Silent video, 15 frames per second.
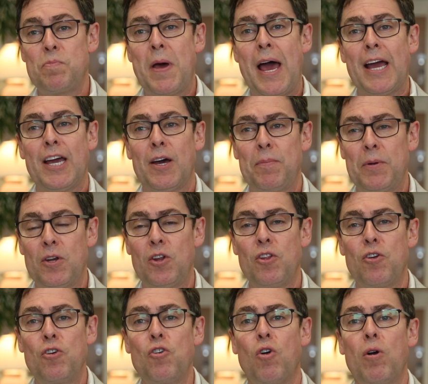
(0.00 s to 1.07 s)
back up into
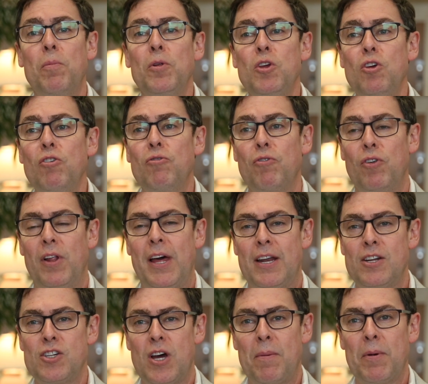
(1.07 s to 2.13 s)
their normal youthful
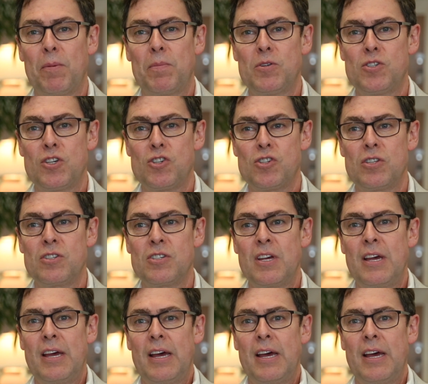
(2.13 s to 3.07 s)
anatomic positions,